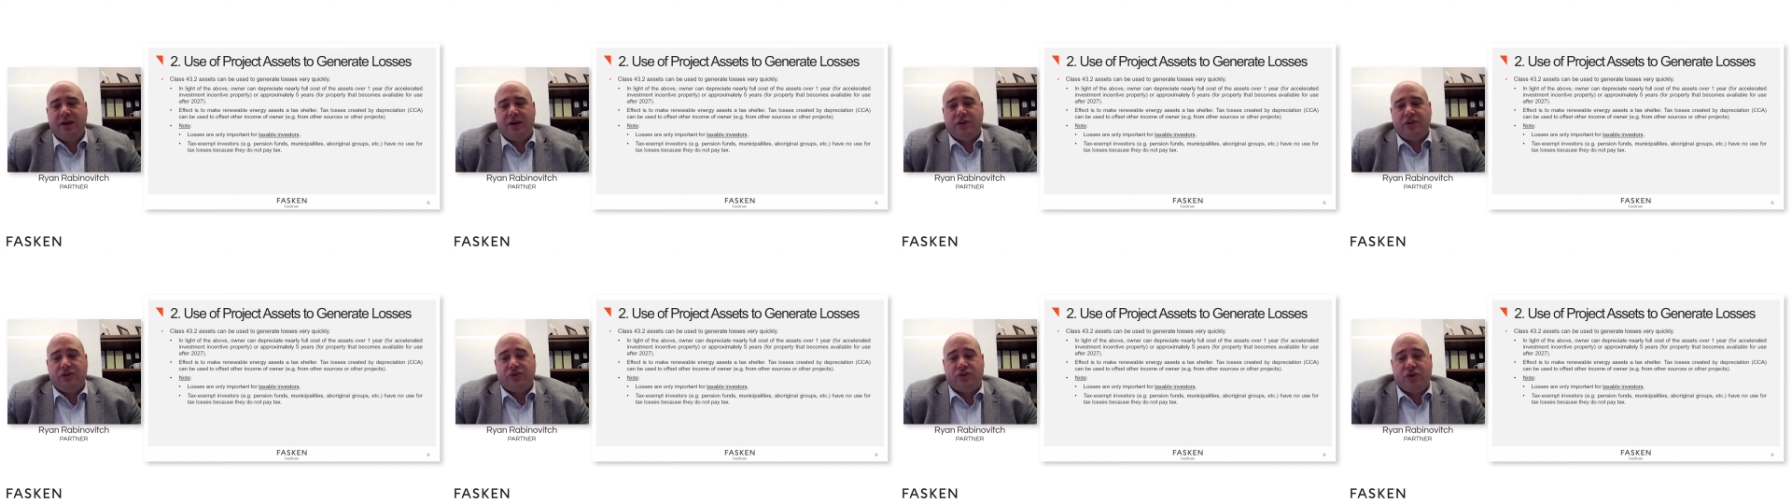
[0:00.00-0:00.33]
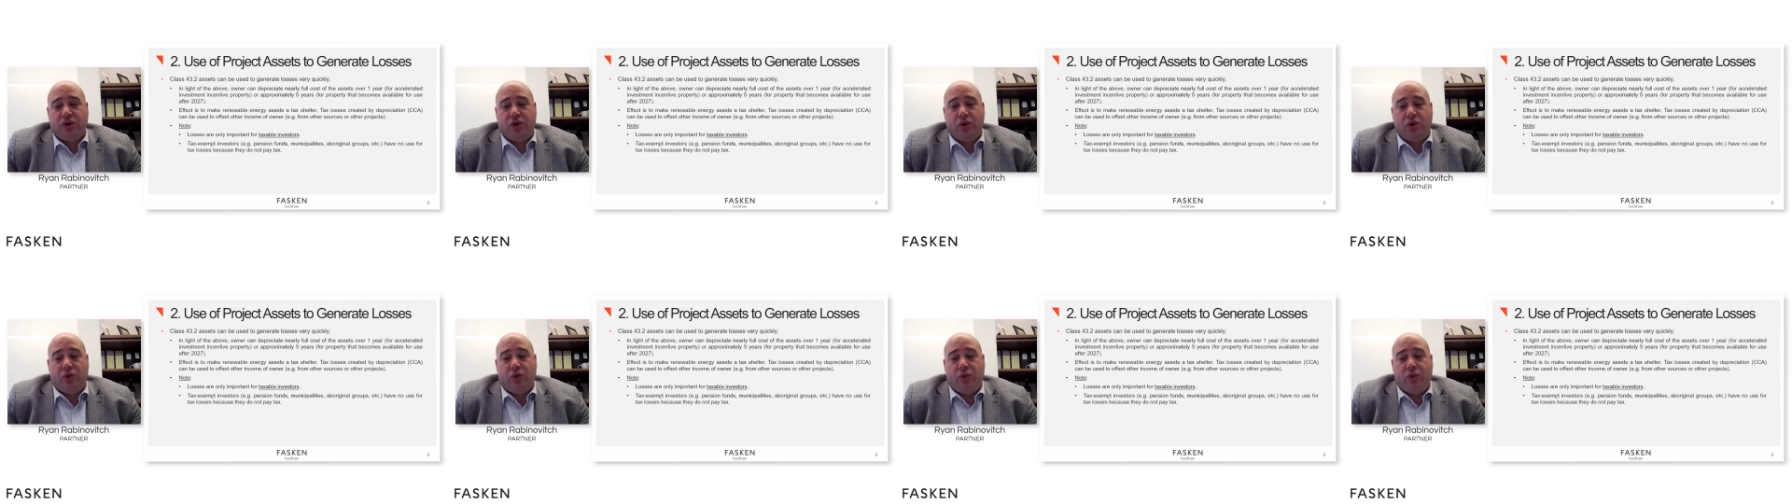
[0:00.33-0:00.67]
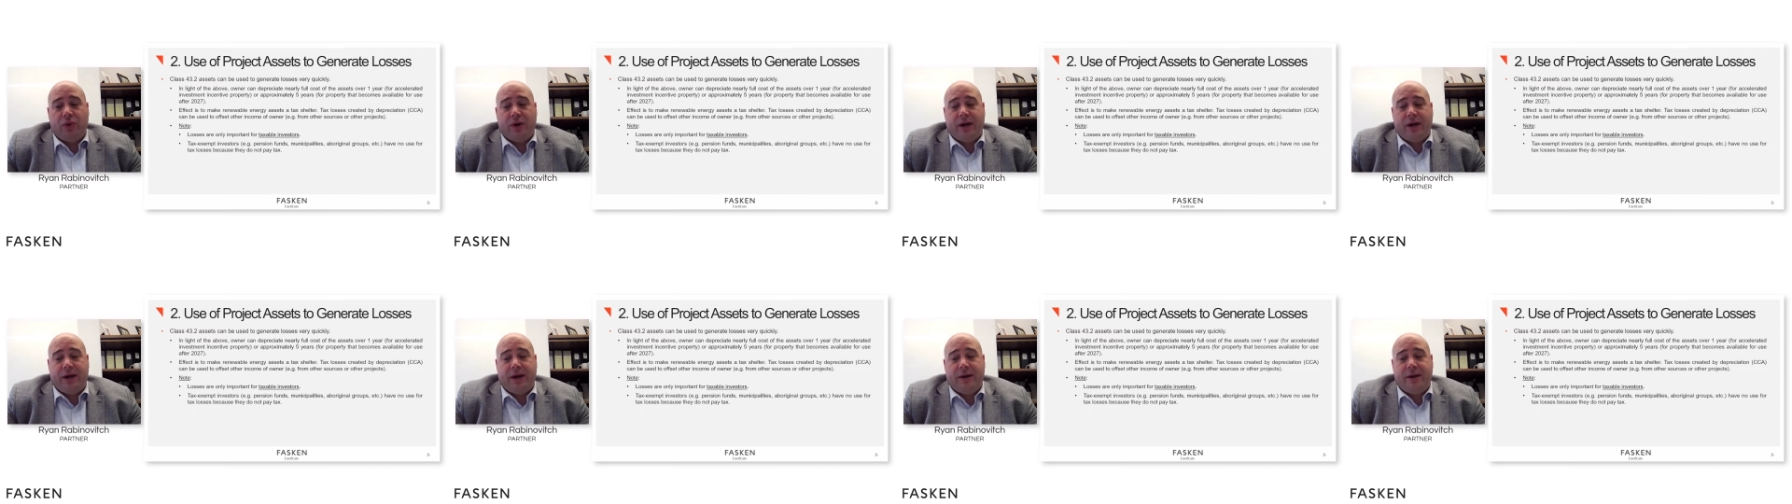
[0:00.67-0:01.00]

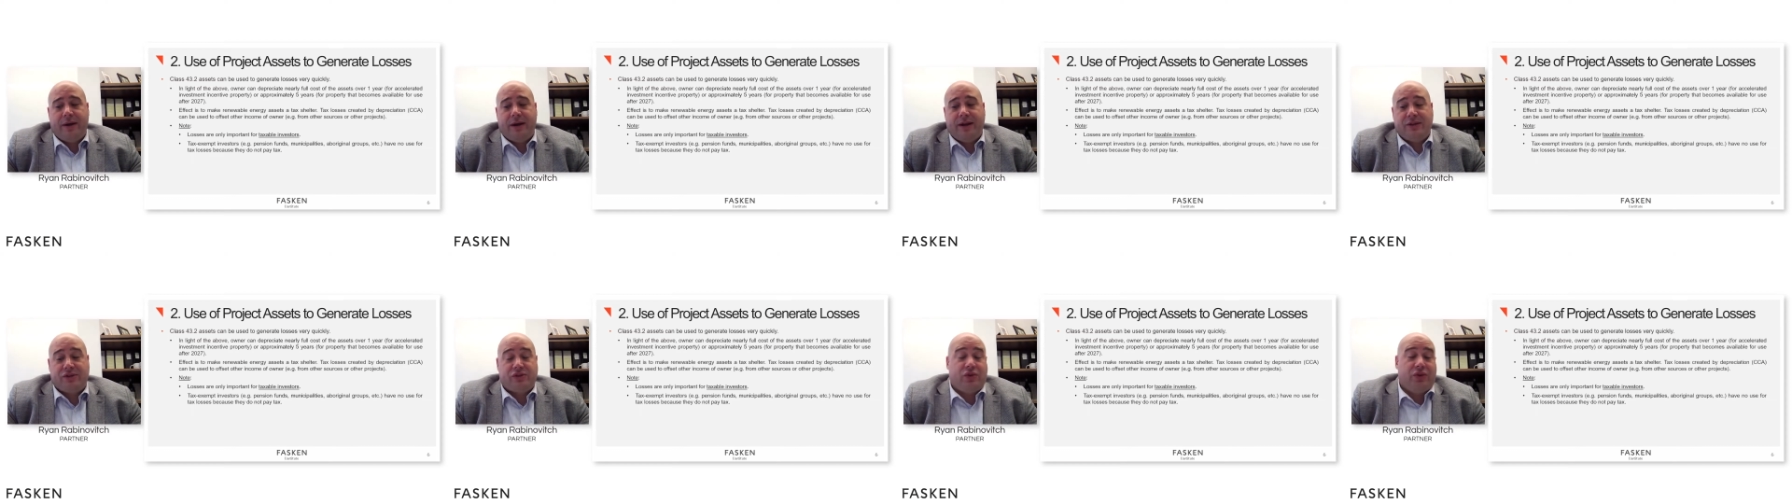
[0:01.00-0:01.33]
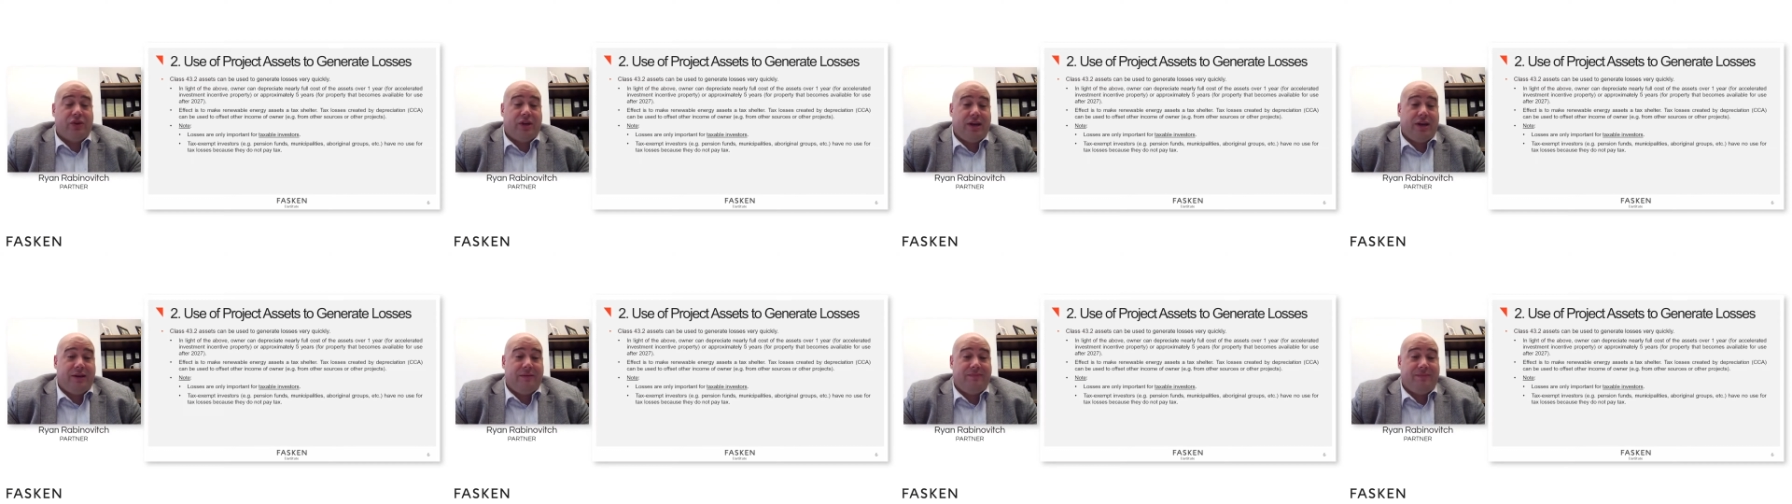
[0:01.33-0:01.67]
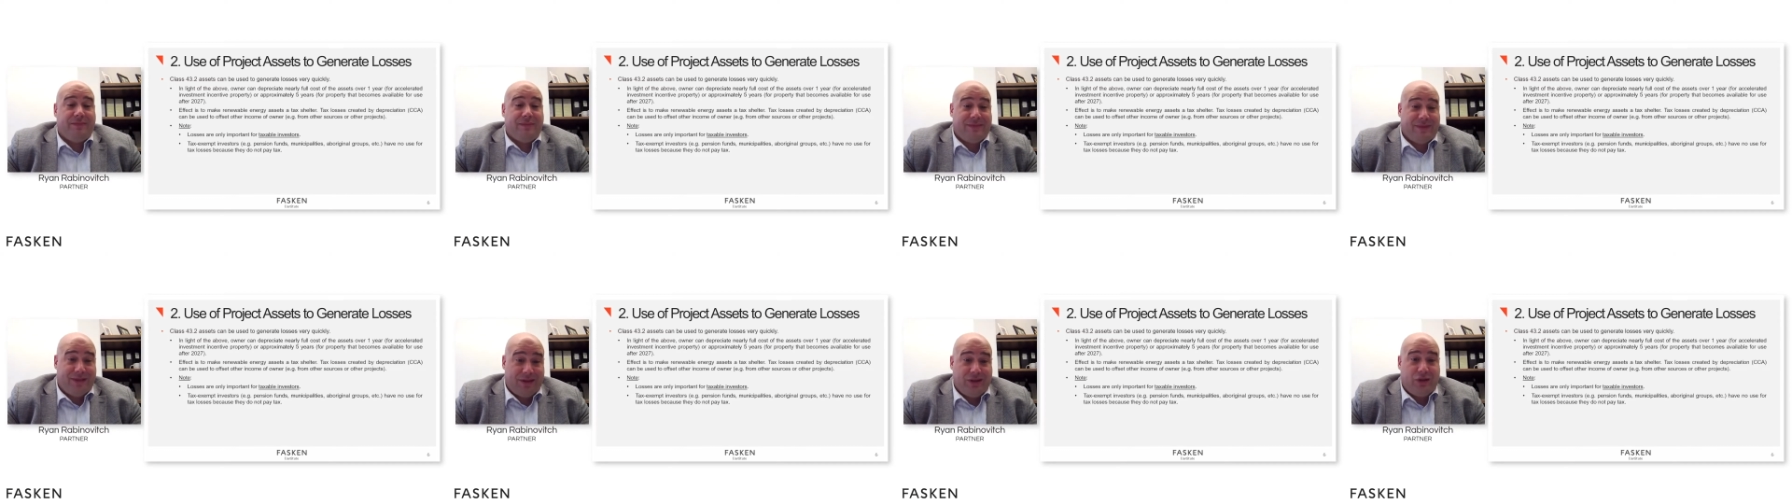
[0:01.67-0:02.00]
So it's only
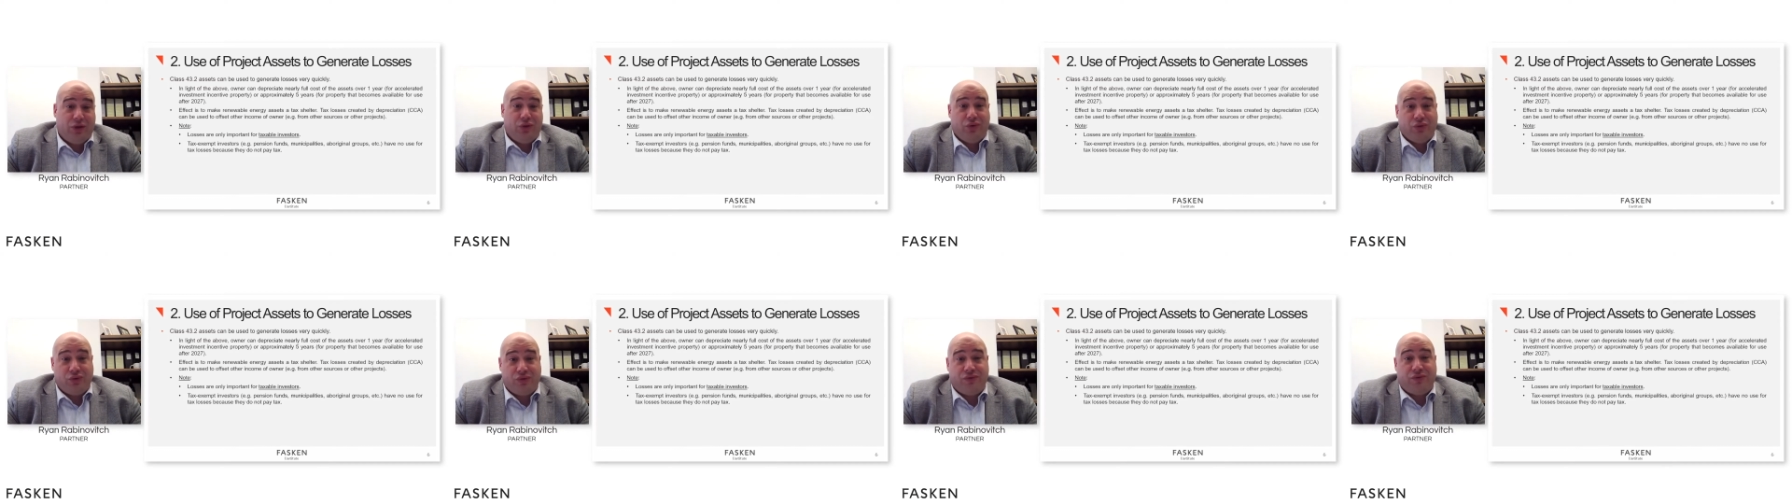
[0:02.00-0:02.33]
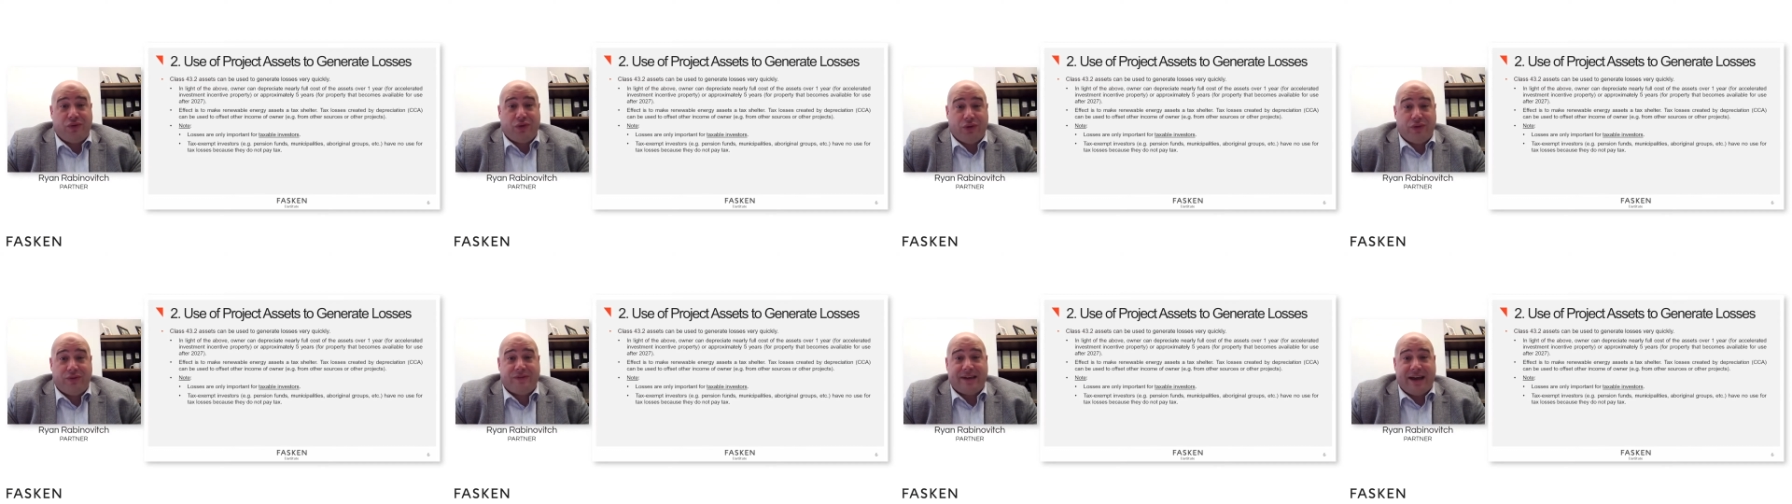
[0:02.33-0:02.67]
useful